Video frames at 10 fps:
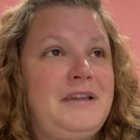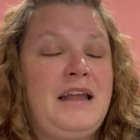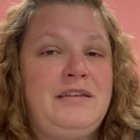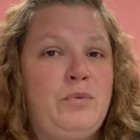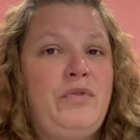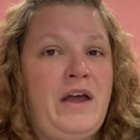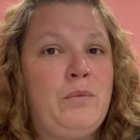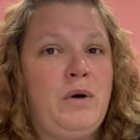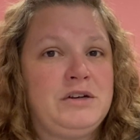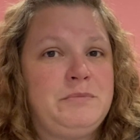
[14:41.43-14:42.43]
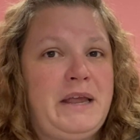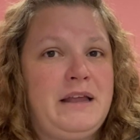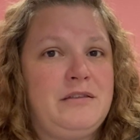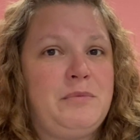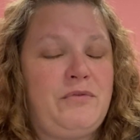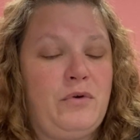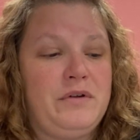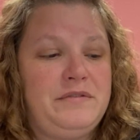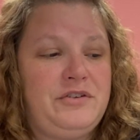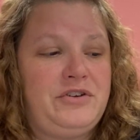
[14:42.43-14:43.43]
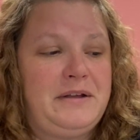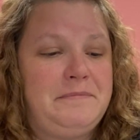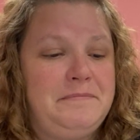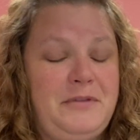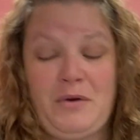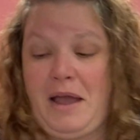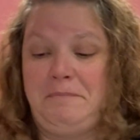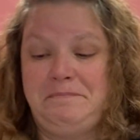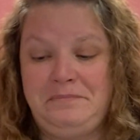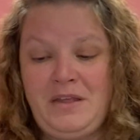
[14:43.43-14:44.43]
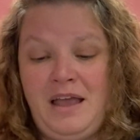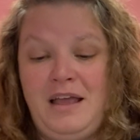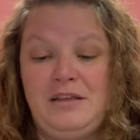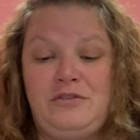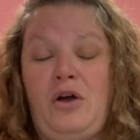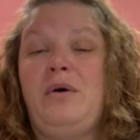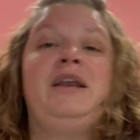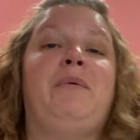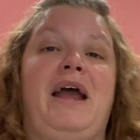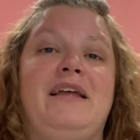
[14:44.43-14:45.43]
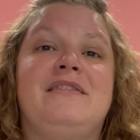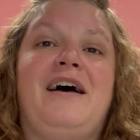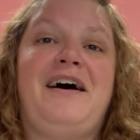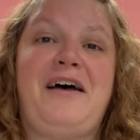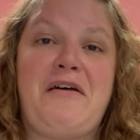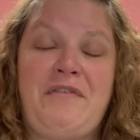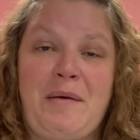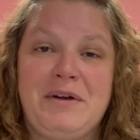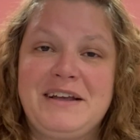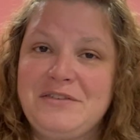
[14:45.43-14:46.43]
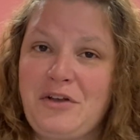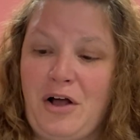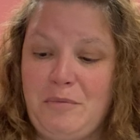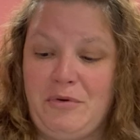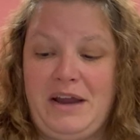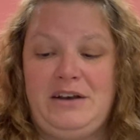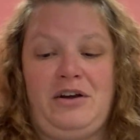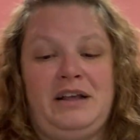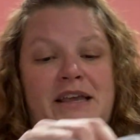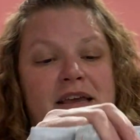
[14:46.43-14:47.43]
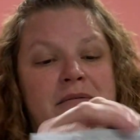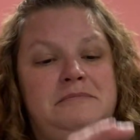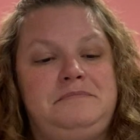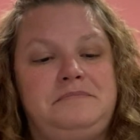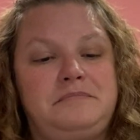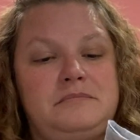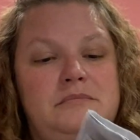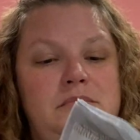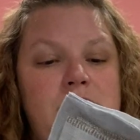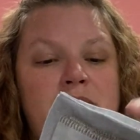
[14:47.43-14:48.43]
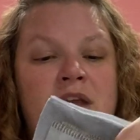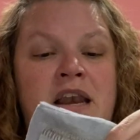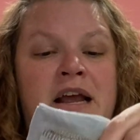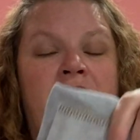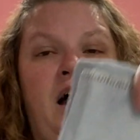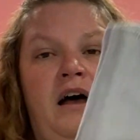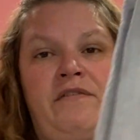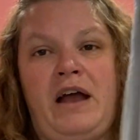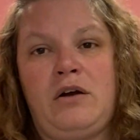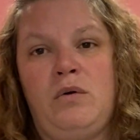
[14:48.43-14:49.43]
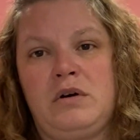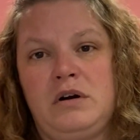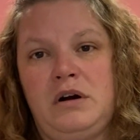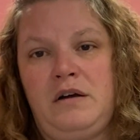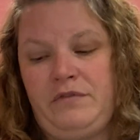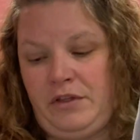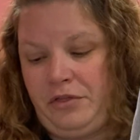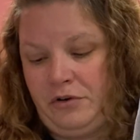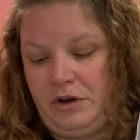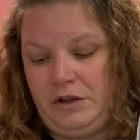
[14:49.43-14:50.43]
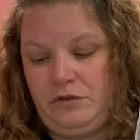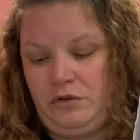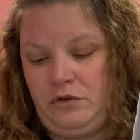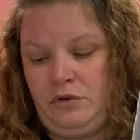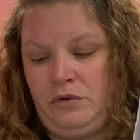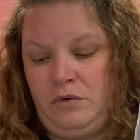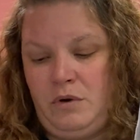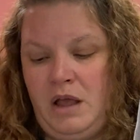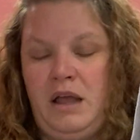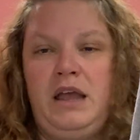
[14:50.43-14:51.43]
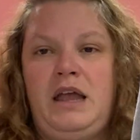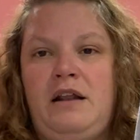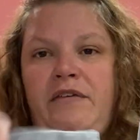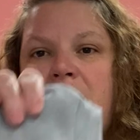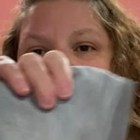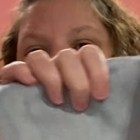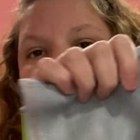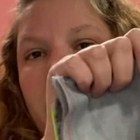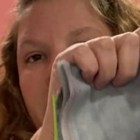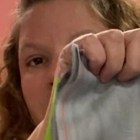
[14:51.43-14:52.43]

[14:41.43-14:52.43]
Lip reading: I did then wash my hands before stitching. Okay. So anyway, the fabric is called Braying Donkey. And I got a fat quarter of the 32 and a fat quarter of the